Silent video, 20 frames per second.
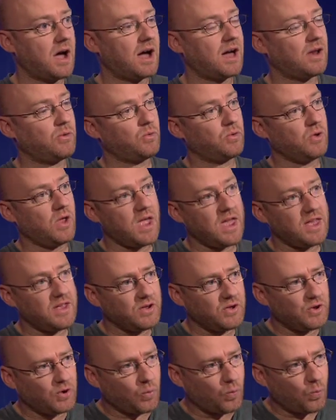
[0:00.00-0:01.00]
And
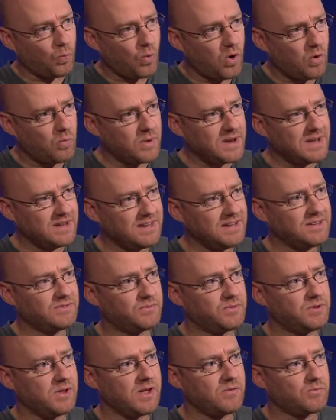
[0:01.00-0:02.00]
you know, what we need
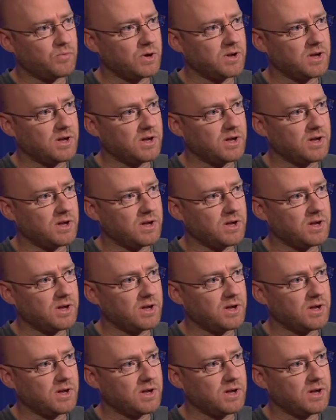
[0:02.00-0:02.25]
if we're,